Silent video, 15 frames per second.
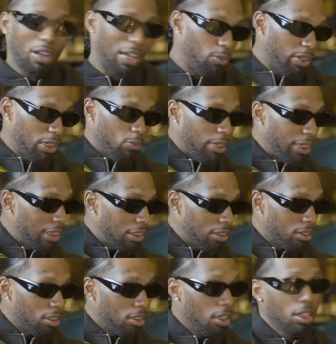right-wing
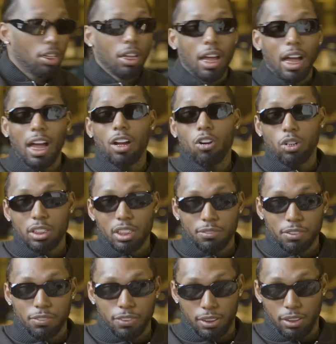willies. I got
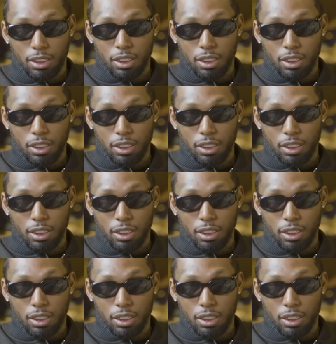another thing,